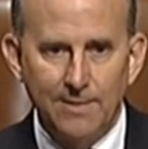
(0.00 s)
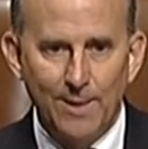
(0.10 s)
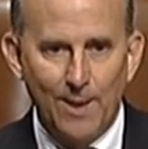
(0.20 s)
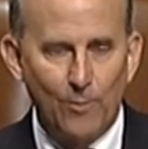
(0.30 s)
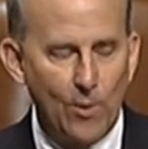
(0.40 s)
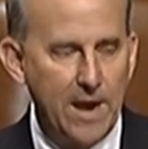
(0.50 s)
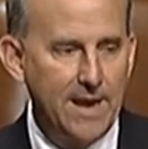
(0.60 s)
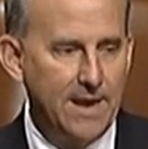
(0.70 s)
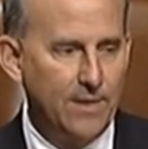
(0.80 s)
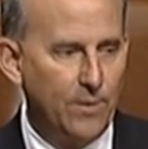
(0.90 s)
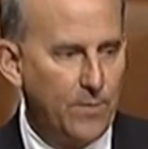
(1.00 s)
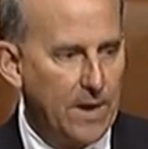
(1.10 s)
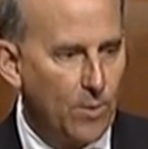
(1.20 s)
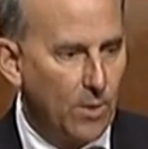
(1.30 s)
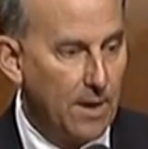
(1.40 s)
of reining in the
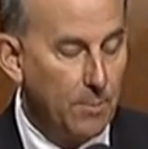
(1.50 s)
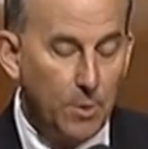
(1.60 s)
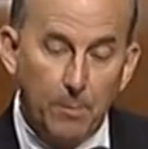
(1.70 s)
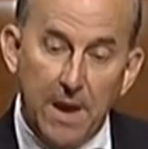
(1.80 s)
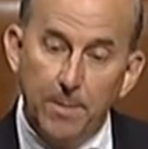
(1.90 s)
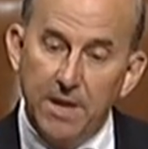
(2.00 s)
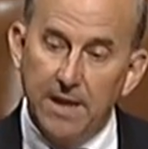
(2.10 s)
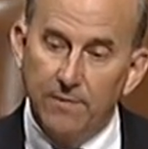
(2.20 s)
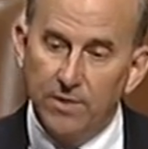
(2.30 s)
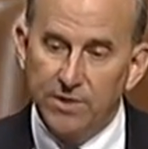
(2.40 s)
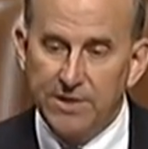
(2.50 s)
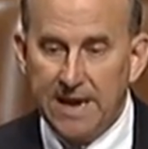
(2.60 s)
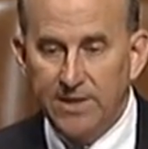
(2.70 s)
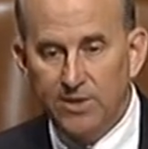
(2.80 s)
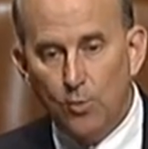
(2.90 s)
federal government, maybe giving the
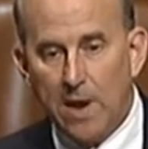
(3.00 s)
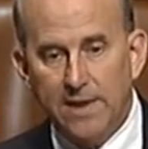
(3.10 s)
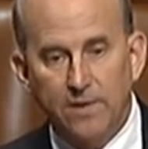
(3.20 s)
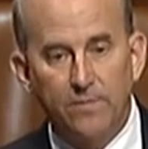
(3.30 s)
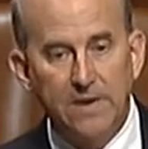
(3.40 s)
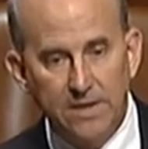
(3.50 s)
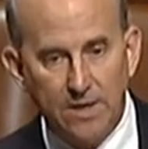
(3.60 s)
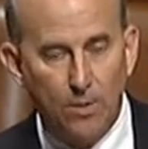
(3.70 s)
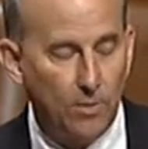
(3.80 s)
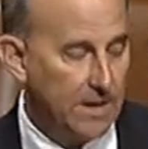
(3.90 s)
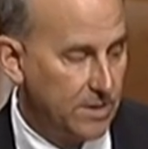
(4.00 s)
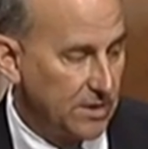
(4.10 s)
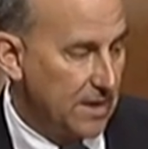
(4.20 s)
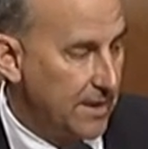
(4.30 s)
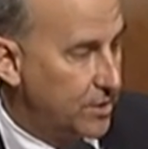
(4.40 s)
states the right to veto
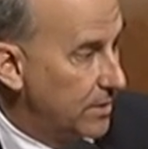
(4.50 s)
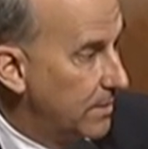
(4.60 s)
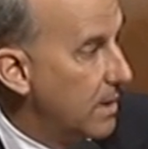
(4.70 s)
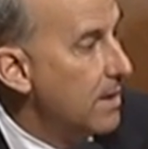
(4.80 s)
legislation.